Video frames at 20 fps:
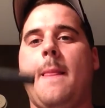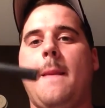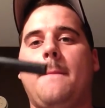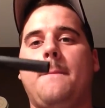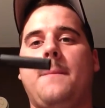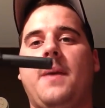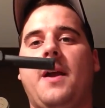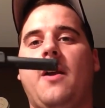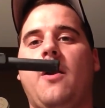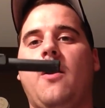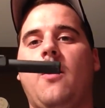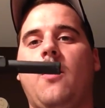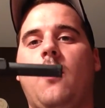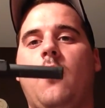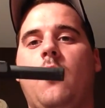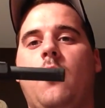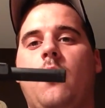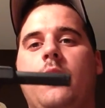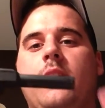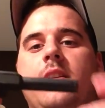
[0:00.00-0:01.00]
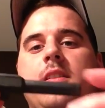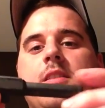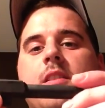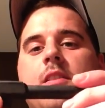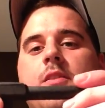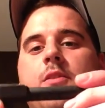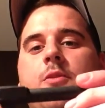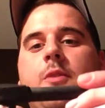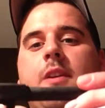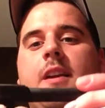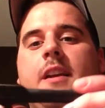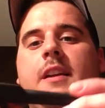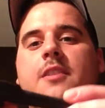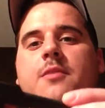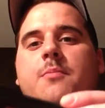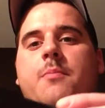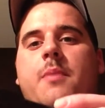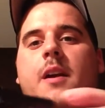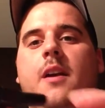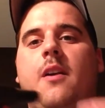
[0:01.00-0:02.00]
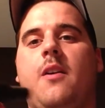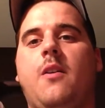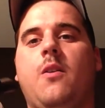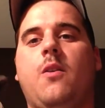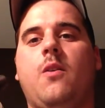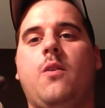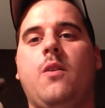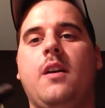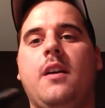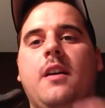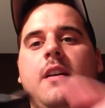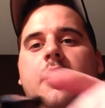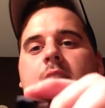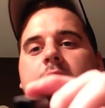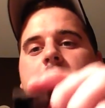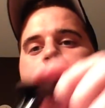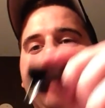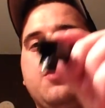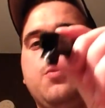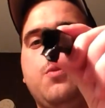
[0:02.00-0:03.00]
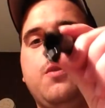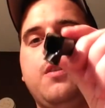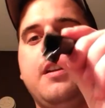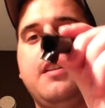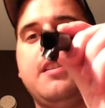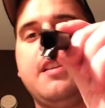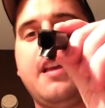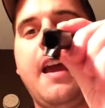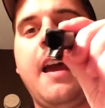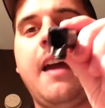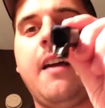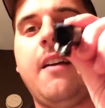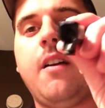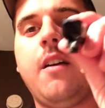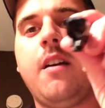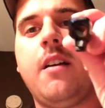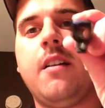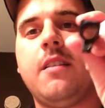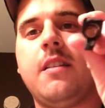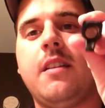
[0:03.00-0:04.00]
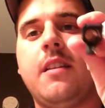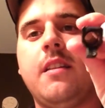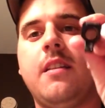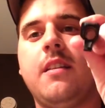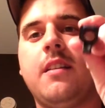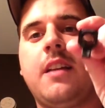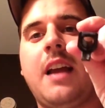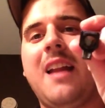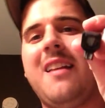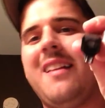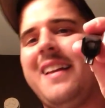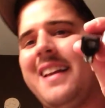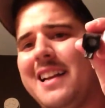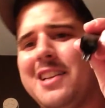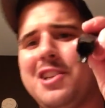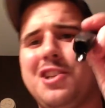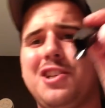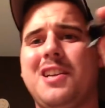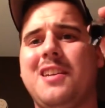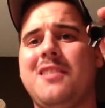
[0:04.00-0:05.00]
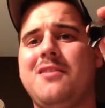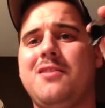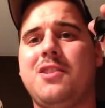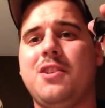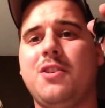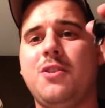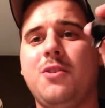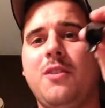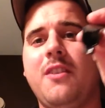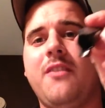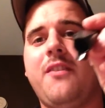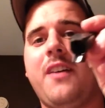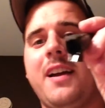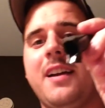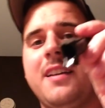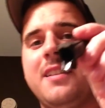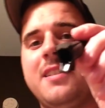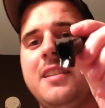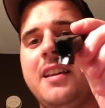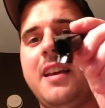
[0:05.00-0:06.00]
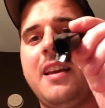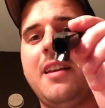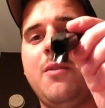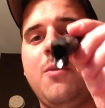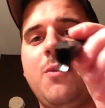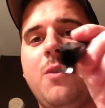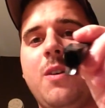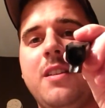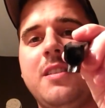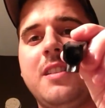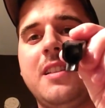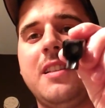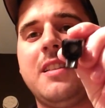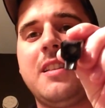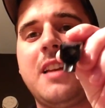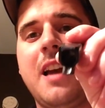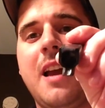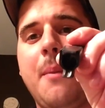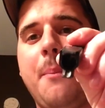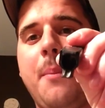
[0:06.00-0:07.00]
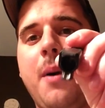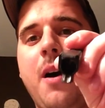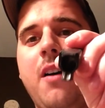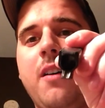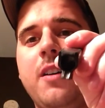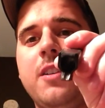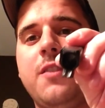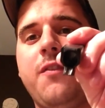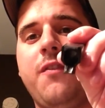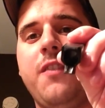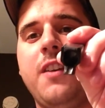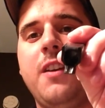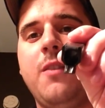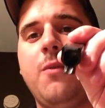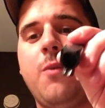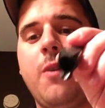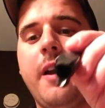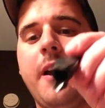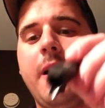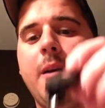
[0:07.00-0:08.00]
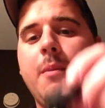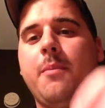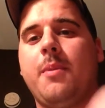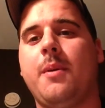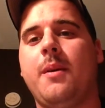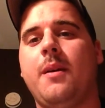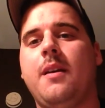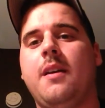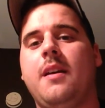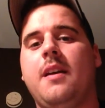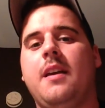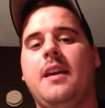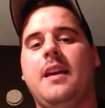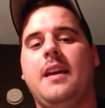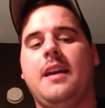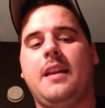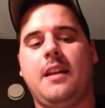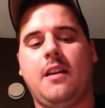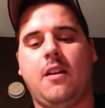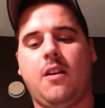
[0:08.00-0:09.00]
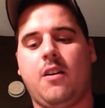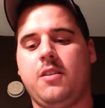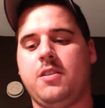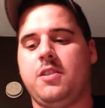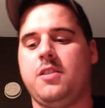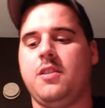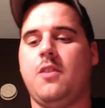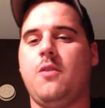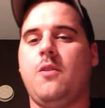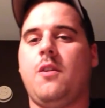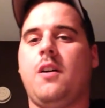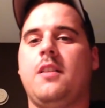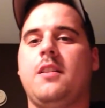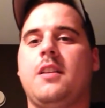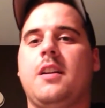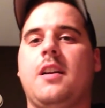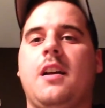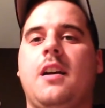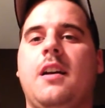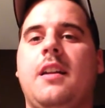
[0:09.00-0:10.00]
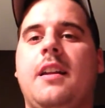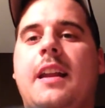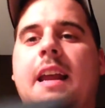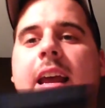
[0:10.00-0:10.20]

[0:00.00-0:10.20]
Barrel is a 3-inch barrel. This one is a kind of like a Gen 2, if I could say it was. It's got a polished feed ramp, and it also, on the gun, it